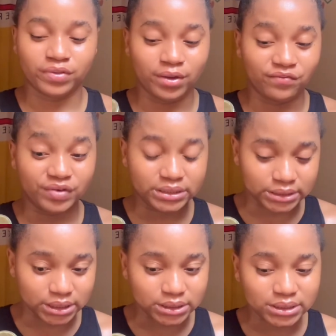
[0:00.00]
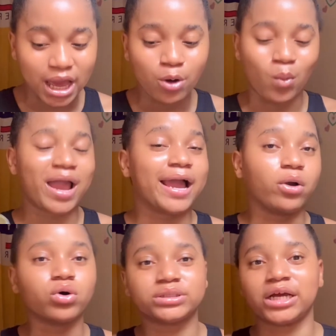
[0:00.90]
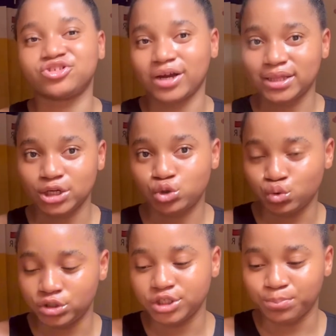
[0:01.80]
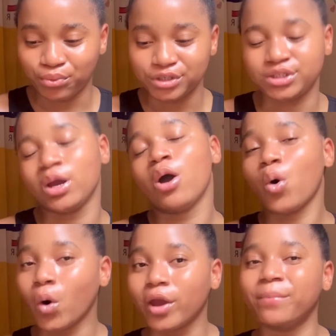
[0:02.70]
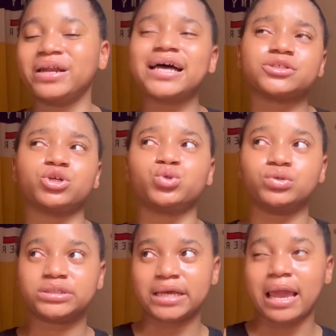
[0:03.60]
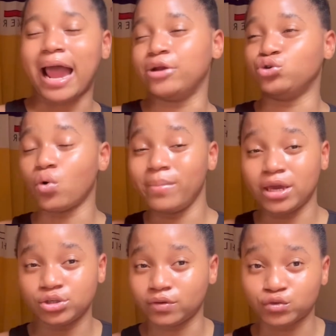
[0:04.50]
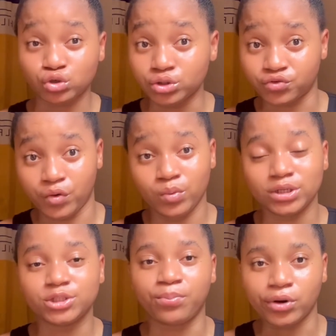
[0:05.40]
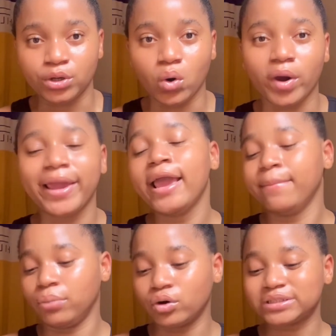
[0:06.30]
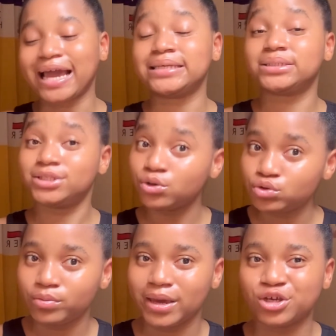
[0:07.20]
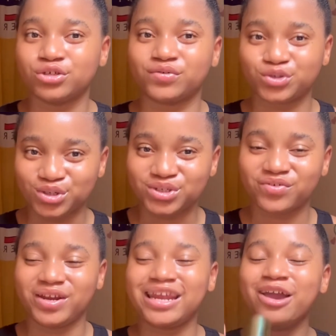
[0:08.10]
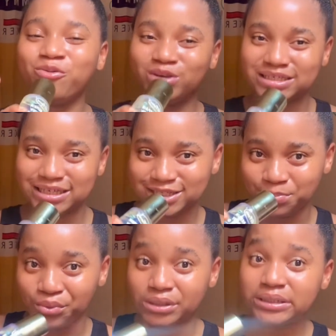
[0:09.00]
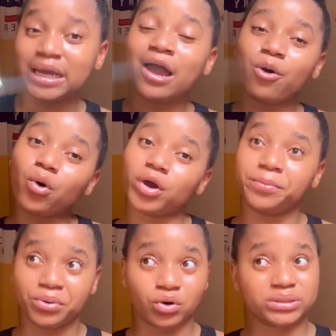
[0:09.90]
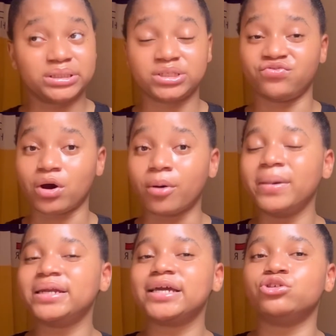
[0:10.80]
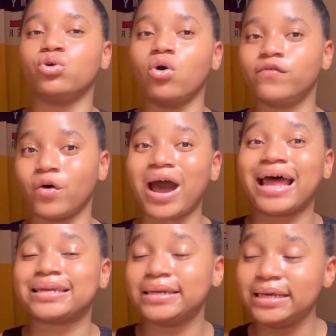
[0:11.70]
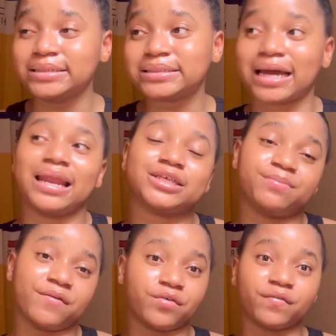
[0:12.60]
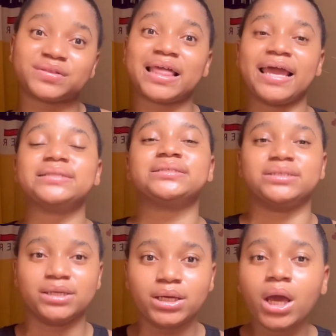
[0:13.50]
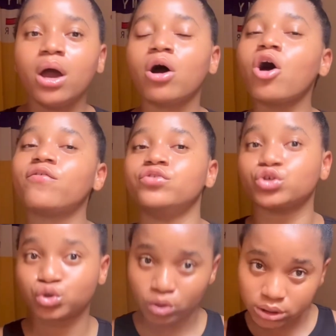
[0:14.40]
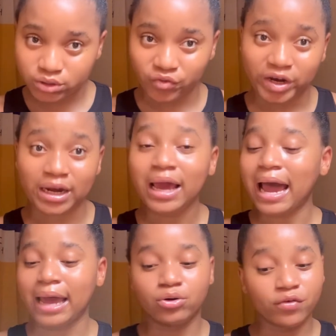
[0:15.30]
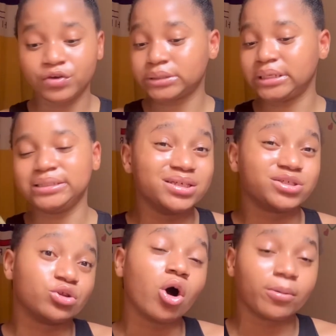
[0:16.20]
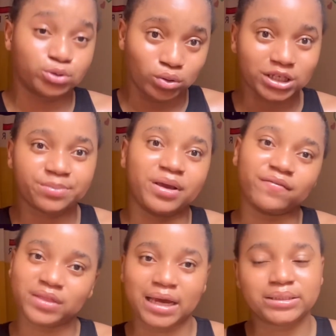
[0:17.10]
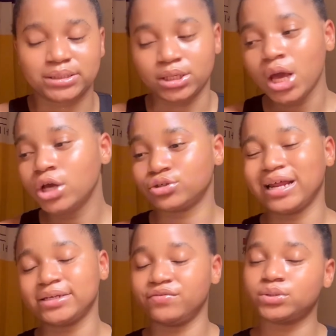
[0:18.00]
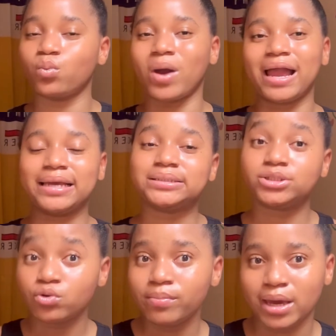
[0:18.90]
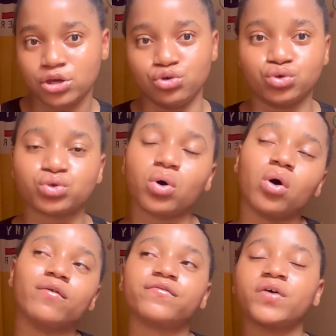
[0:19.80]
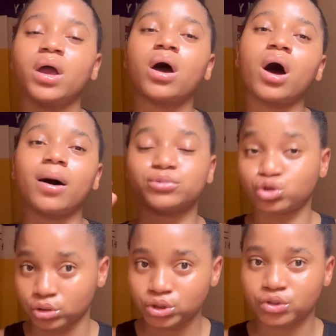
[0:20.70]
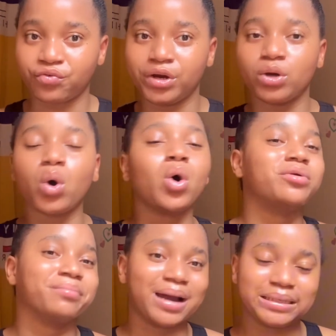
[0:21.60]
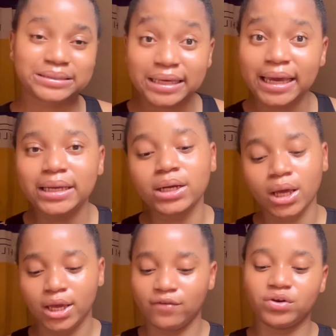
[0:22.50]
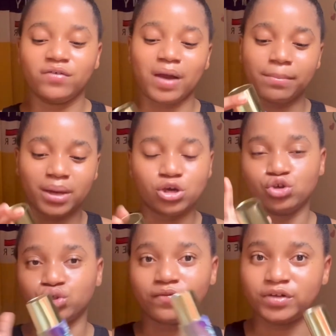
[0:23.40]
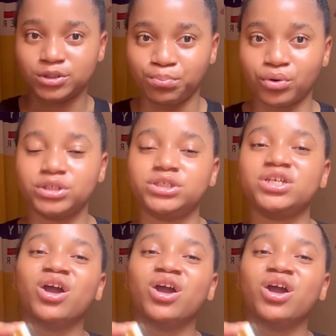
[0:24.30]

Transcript: the reasons why I got attracted to this body oil. But that's not to say I don't make use of sunscreen with this body oil, because I still do make use of sunscreen with this body oil, because it is recommended you go for at least an SPF of 30 of your sunscreen, and obviously this is not up to SPF 30. So that's the reason why I still make use of sunscreen on my skin, even if I'm making use of this body